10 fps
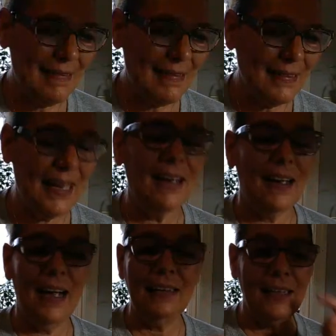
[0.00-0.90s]
Yeah,
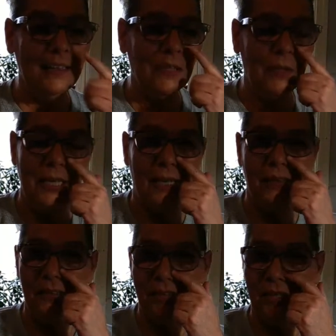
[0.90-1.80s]
I like the way
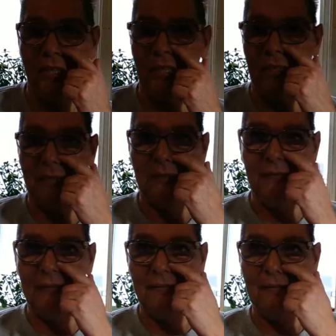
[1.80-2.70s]
others cook.
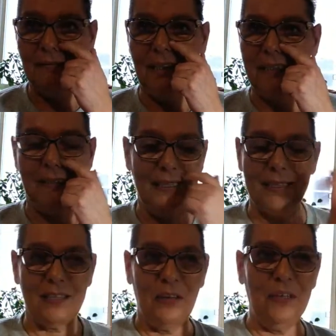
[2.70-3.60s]
Like it's
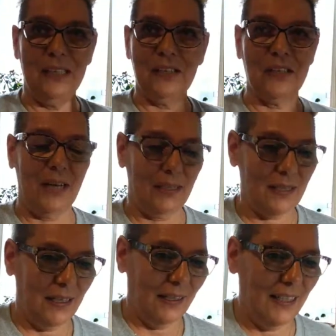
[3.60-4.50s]
so
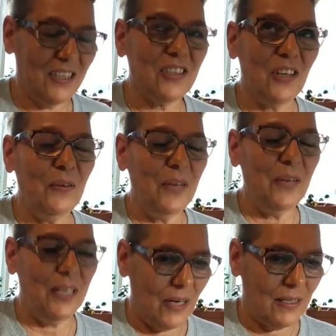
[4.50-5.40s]
interesting. It's so
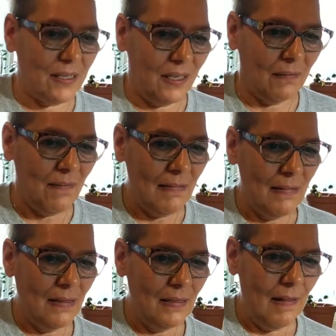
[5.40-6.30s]
interesting.
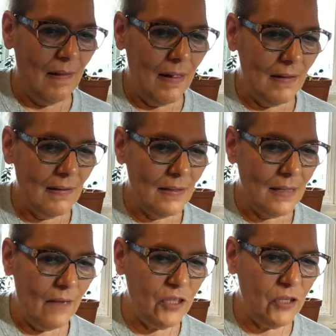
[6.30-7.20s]

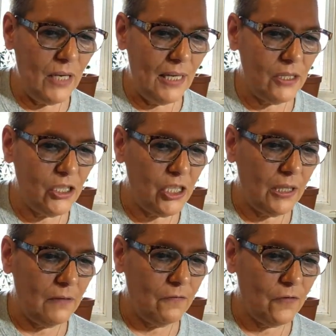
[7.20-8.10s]
Have you had
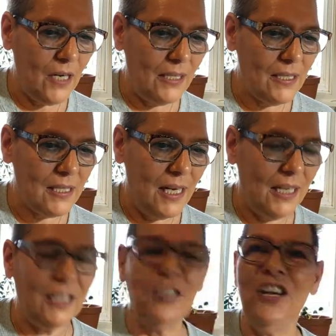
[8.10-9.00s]
chicken fried
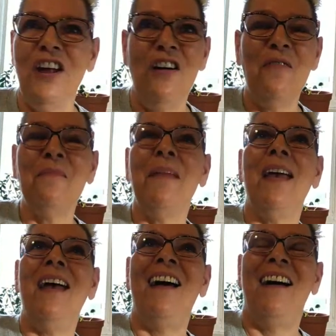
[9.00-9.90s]
steak? No,
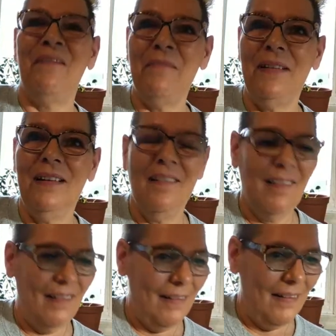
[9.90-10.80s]
ma'am.
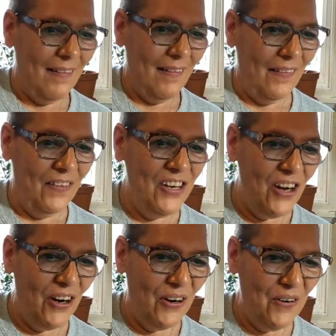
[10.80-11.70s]

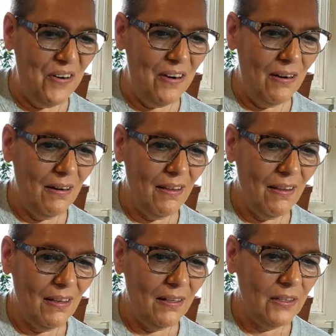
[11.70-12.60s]
No.
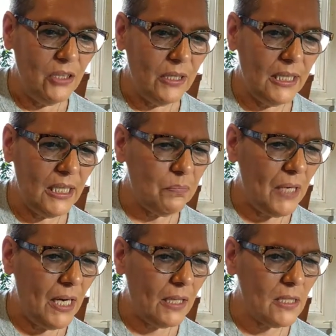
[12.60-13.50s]
You can get
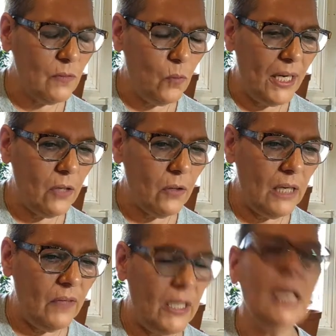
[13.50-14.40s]
packs of white
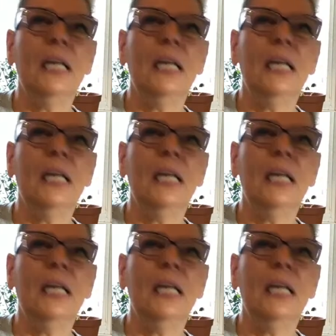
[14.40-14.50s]
gravy.